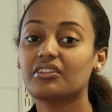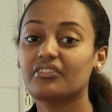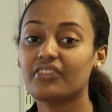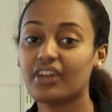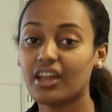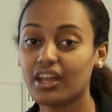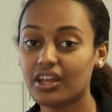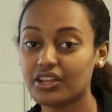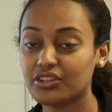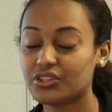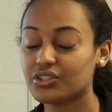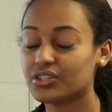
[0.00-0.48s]
of
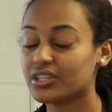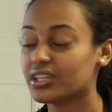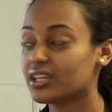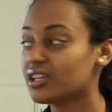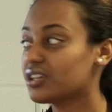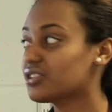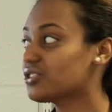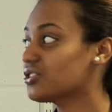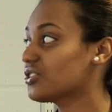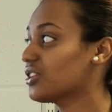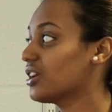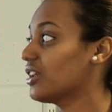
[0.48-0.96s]

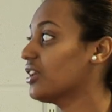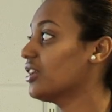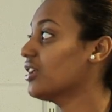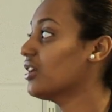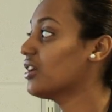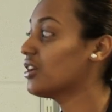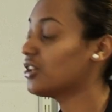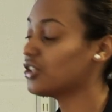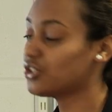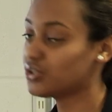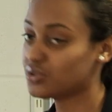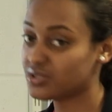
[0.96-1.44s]

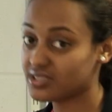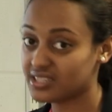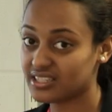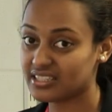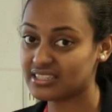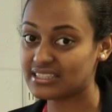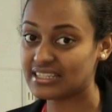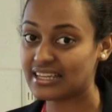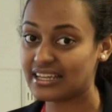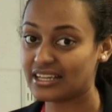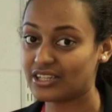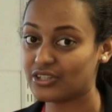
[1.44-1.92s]
education
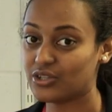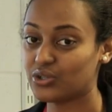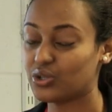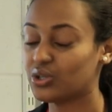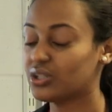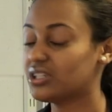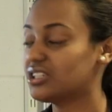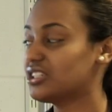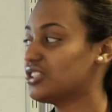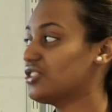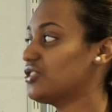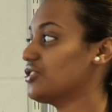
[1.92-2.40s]
using
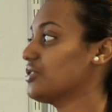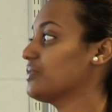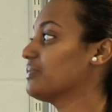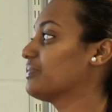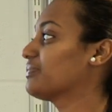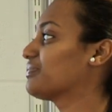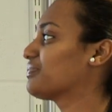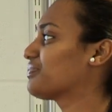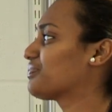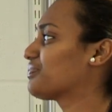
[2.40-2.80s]
technology.